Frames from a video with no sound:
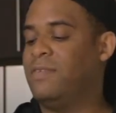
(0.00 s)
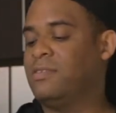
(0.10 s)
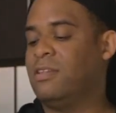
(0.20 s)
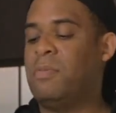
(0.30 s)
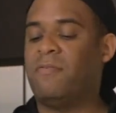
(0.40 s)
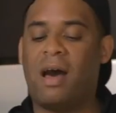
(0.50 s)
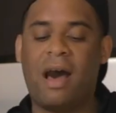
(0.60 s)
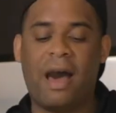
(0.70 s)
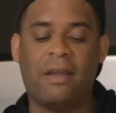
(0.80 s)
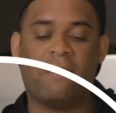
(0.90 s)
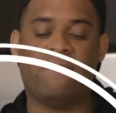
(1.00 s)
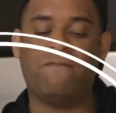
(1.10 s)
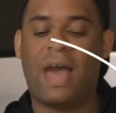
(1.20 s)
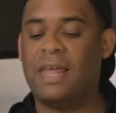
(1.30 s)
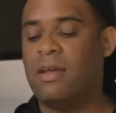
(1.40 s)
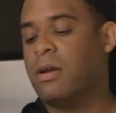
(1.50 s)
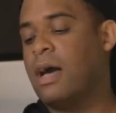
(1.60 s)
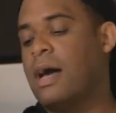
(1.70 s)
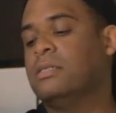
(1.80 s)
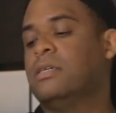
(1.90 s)
This is a little bit of a higher, fattier
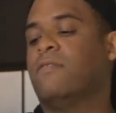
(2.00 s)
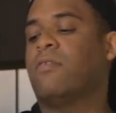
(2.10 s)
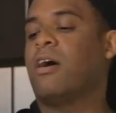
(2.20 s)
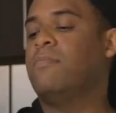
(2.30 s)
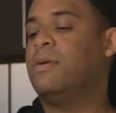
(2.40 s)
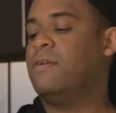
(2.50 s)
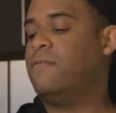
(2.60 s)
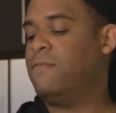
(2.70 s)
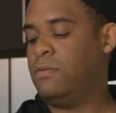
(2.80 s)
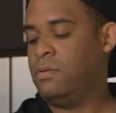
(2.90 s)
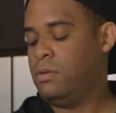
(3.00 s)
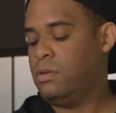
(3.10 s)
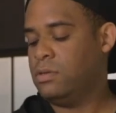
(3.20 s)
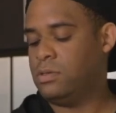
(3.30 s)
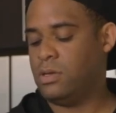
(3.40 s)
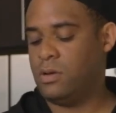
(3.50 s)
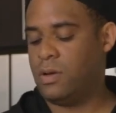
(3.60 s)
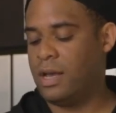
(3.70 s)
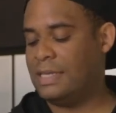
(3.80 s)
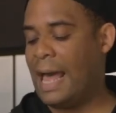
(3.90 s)
content of ground beef. So
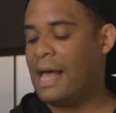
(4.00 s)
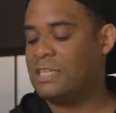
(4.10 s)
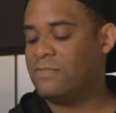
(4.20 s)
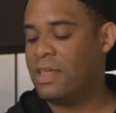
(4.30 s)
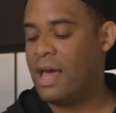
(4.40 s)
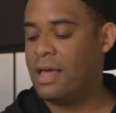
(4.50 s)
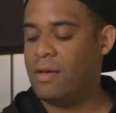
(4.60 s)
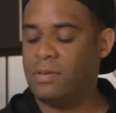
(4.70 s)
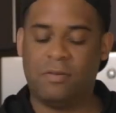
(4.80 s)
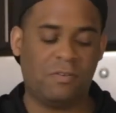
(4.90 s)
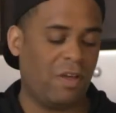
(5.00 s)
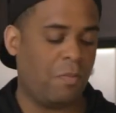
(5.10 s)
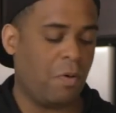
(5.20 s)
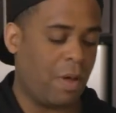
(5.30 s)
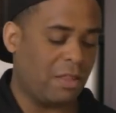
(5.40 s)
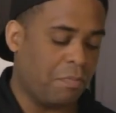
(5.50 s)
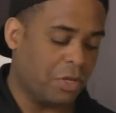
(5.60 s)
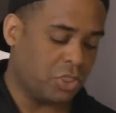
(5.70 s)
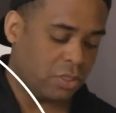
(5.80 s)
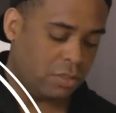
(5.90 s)
I just asked for that, and it was available at the
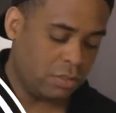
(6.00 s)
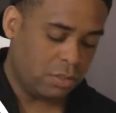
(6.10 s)
butcher.